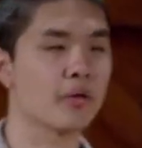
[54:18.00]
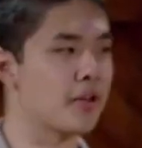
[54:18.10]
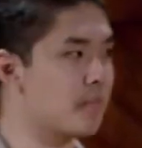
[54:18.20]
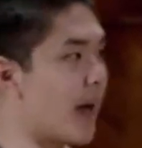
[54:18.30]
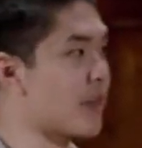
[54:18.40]

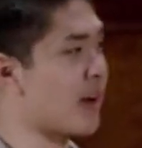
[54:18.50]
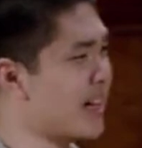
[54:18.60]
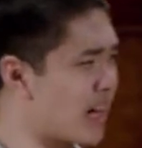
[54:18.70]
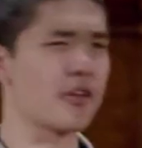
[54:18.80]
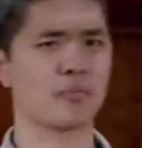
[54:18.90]
within Python
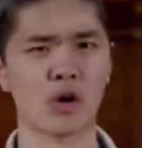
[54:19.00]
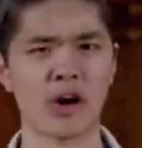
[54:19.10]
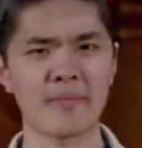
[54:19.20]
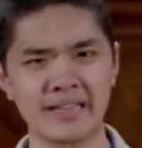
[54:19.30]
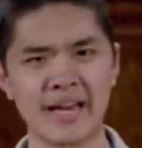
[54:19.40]
and other
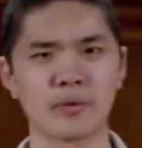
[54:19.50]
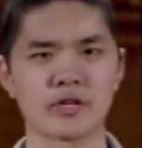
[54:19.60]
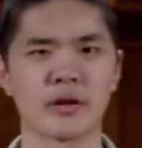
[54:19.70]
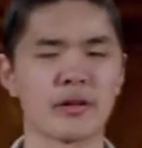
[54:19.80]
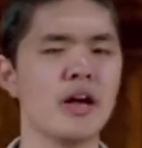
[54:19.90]
programming
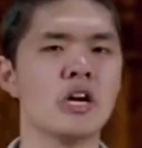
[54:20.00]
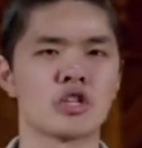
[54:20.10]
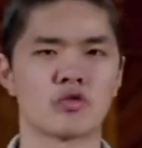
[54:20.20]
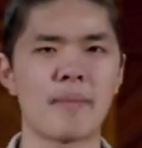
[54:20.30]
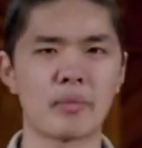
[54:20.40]
languages
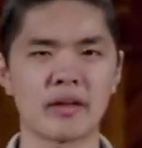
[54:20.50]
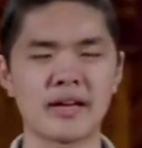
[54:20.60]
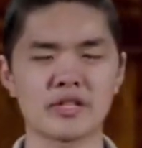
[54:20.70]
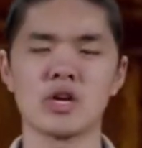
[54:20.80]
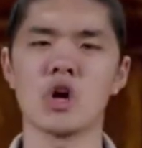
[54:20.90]
to
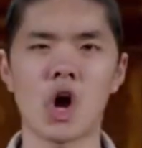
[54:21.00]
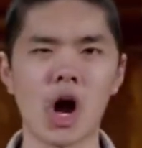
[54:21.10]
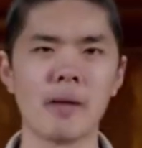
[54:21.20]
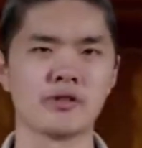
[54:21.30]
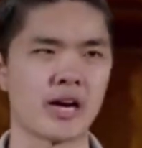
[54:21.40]
represent
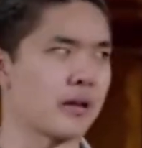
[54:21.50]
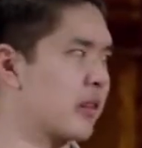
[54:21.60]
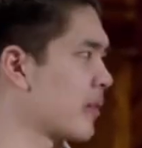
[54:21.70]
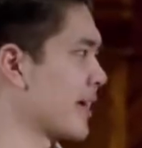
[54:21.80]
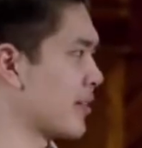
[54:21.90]

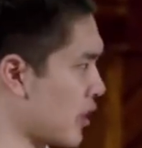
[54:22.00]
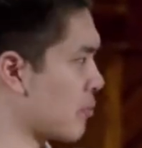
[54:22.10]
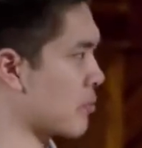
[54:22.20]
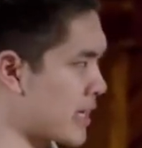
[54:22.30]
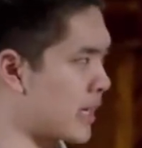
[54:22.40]
objects, like this
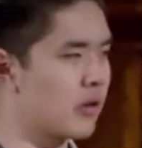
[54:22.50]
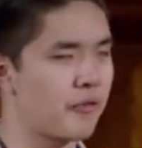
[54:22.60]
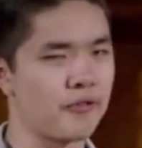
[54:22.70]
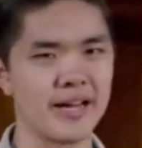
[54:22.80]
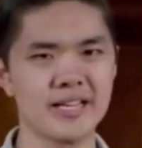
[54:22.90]
particular
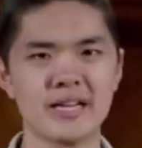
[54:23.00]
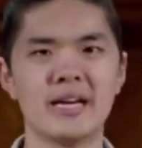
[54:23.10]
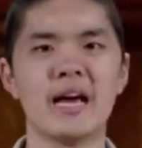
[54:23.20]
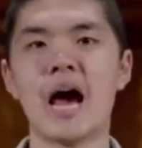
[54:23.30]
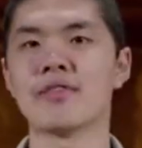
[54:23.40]
flight,
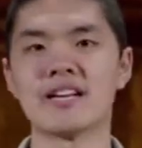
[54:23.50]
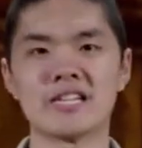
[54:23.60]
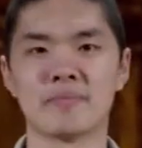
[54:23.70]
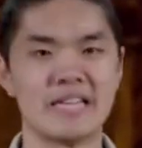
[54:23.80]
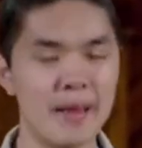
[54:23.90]
and then to
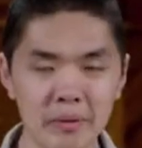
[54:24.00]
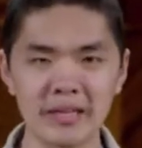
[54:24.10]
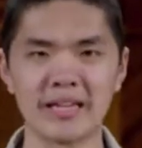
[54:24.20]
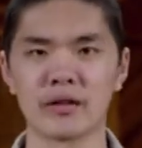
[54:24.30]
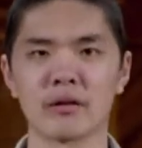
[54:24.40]

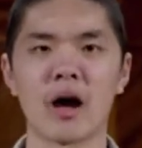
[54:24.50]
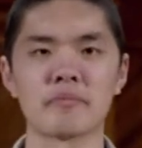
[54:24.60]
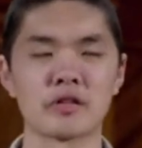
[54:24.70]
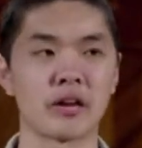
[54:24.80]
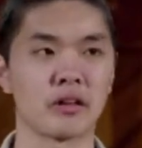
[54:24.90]
manipulate those
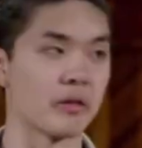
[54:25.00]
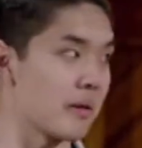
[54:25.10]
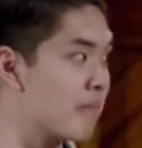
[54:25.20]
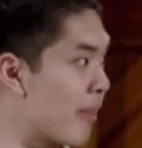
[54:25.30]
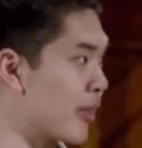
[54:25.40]
objects
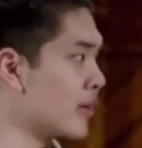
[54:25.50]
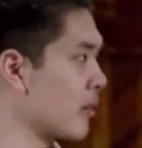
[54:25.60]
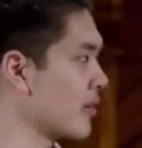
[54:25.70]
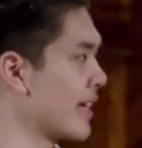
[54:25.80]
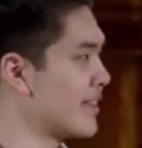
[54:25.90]
using methods,
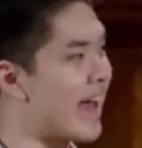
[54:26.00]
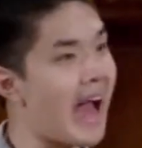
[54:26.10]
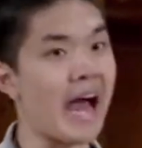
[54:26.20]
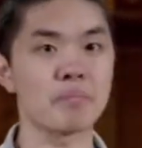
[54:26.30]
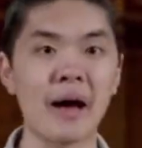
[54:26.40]
like the
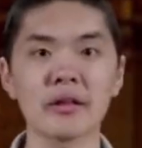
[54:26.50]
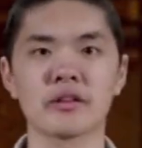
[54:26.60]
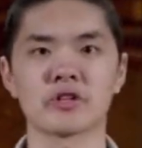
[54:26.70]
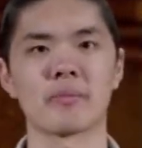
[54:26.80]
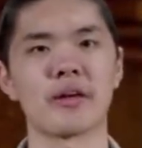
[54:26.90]

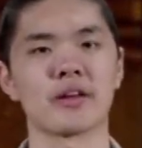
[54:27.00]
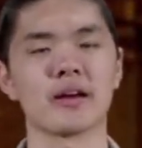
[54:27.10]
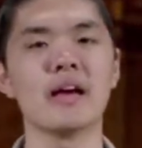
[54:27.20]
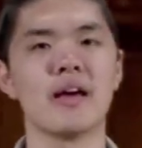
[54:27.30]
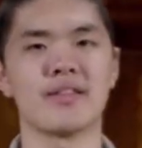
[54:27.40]
addPassenger method
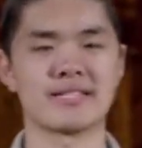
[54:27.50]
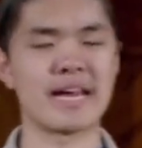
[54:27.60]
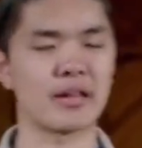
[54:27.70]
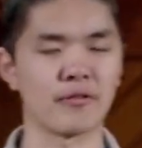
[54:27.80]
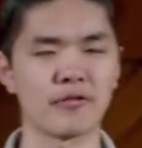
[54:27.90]
that
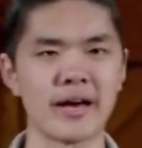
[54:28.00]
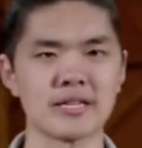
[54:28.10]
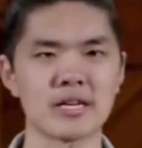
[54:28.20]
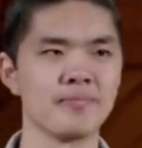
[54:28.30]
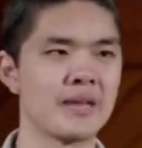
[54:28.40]
takes a
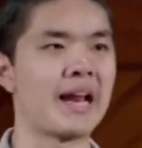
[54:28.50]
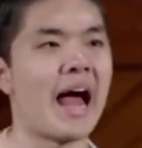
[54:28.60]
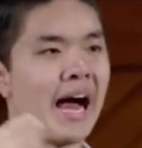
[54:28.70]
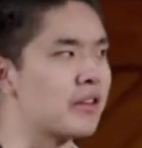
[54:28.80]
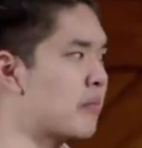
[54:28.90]
flight and
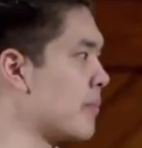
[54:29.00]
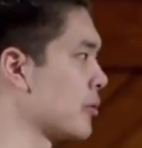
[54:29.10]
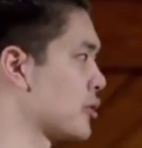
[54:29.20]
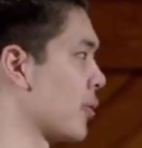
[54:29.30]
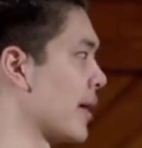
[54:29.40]
adds people
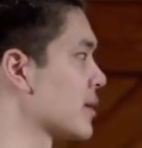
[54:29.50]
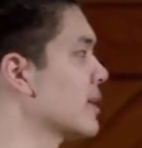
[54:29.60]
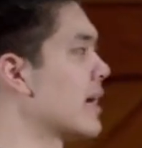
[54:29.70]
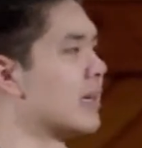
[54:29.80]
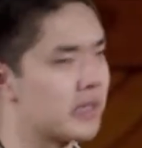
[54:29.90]
to it,
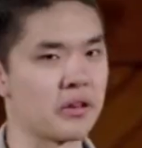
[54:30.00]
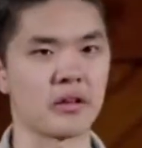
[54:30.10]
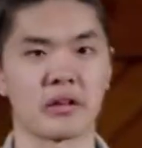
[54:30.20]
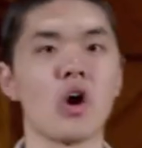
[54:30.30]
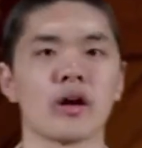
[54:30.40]
at least
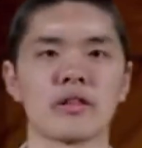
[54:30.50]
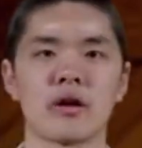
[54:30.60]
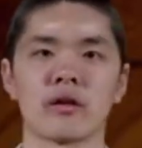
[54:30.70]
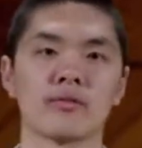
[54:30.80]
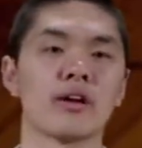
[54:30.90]
as long as there
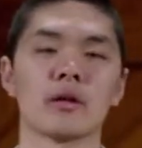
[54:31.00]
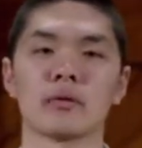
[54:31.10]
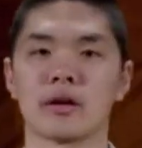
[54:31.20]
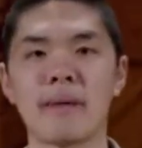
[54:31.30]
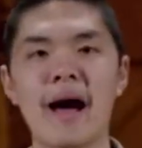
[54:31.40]
is available
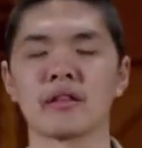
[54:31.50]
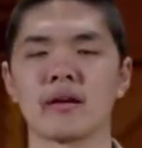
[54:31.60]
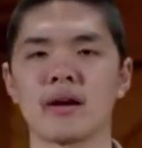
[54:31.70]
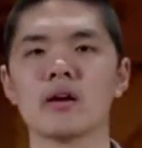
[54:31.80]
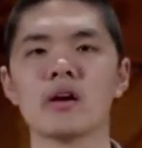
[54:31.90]
capacity